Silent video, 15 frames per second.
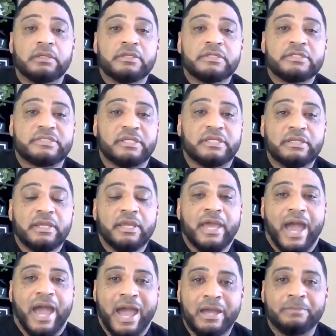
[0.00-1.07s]
See,
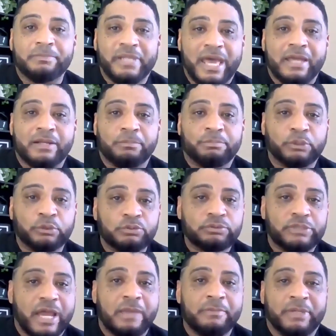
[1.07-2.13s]
I'm not a blue
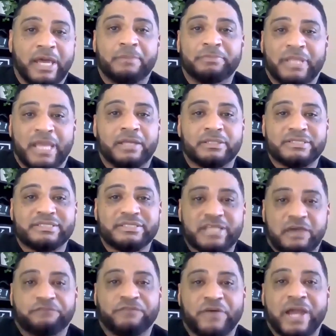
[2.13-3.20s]
diamond. I'm not a
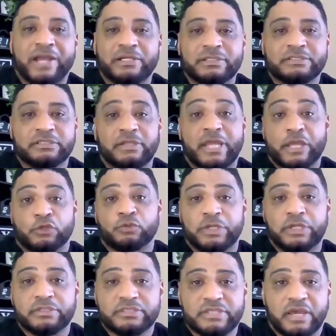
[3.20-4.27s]
sapphire until I
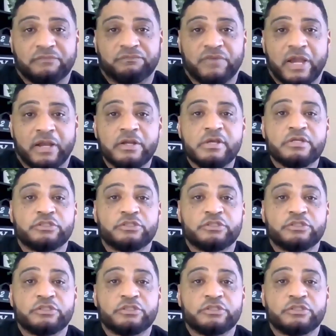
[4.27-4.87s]
create a sapphire.